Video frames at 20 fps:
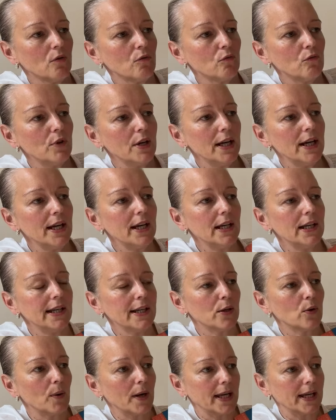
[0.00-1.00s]
really
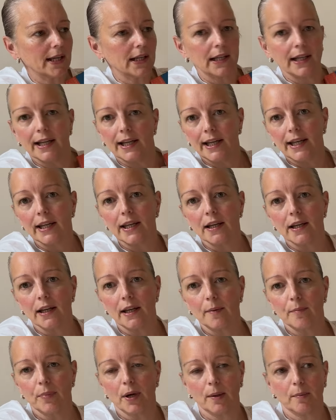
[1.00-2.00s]
quickly
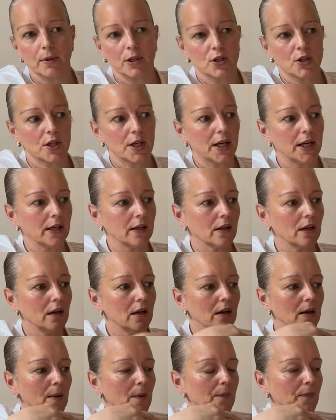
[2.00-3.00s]
in publishing
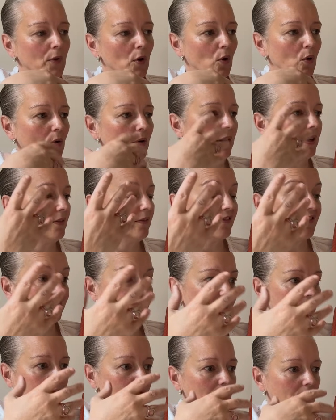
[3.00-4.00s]
or in
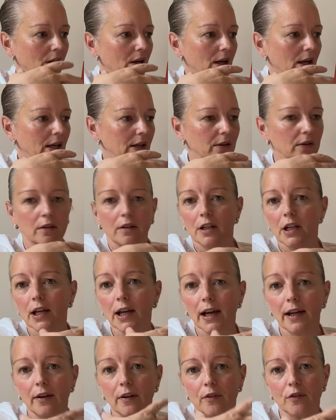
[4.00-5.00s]

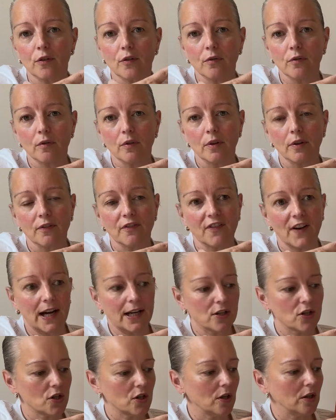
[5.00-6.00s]
kind of
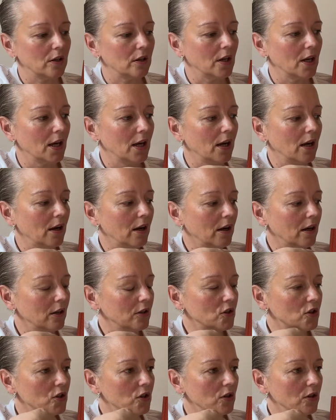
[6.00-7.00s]
fashion,
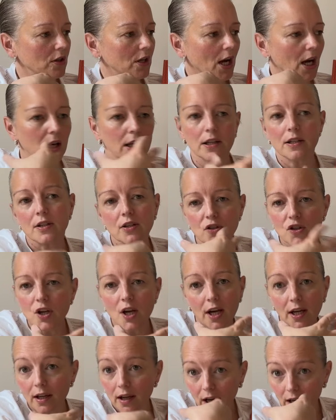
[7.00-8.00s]
colours
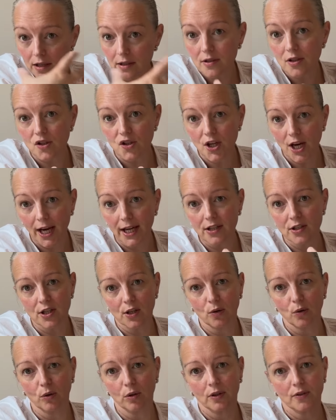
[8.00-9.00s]
are
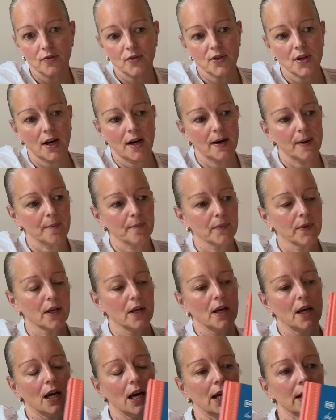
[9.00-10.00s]
changing all the time.
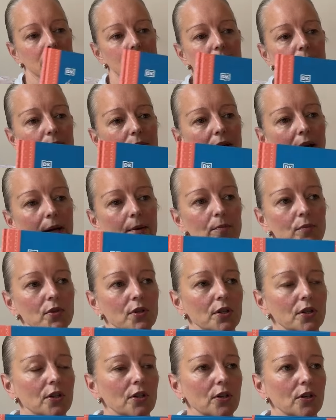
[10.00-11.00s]
And
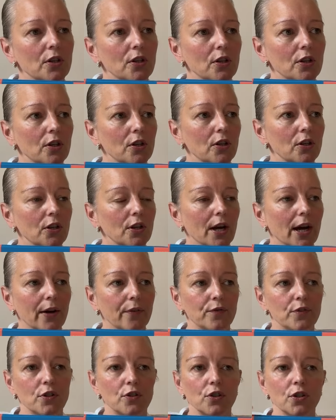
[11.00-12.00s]
sometimes you
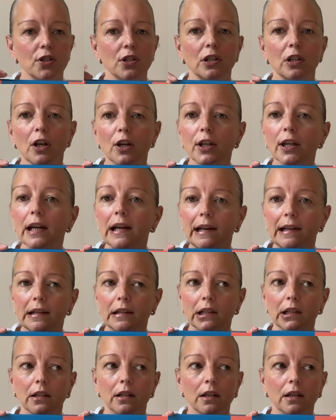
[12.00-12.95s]
have to just look at